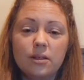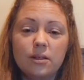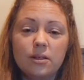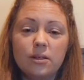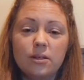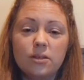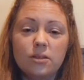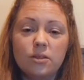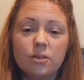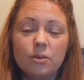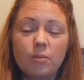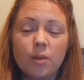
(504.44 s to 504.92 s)

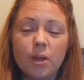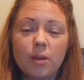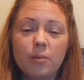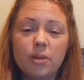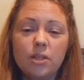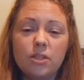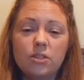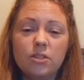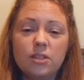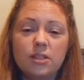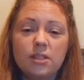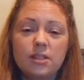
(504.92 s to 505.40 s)
So maybe
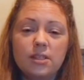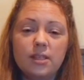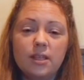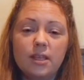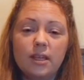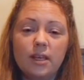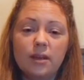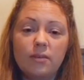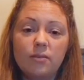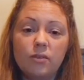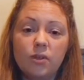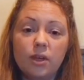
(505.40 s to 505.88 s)
just
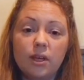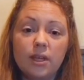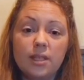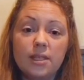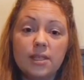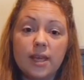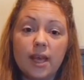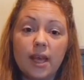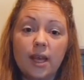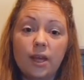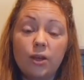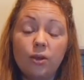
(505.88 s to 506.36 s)
seeing if you can
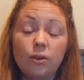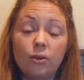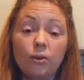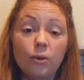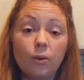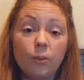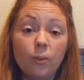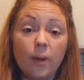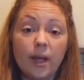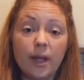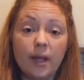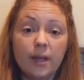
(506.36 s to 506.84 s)
take your
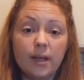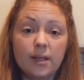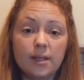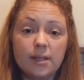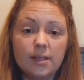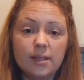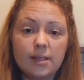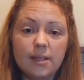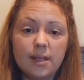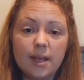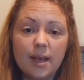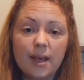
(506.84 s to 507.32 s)

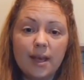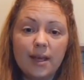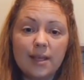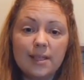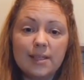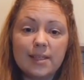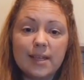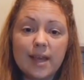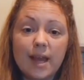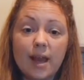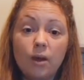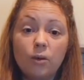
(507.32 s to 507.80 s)
awareness
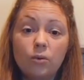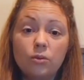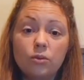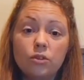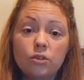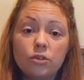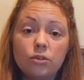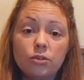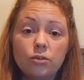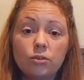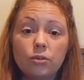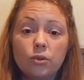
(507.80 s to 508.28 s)
down
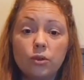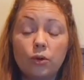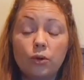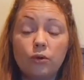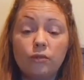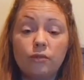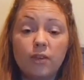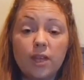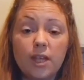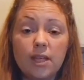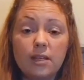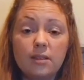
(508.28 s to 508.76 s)
to your
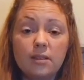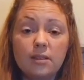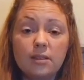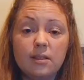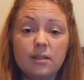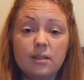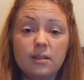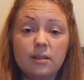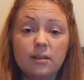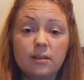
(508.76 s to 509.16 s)
feet.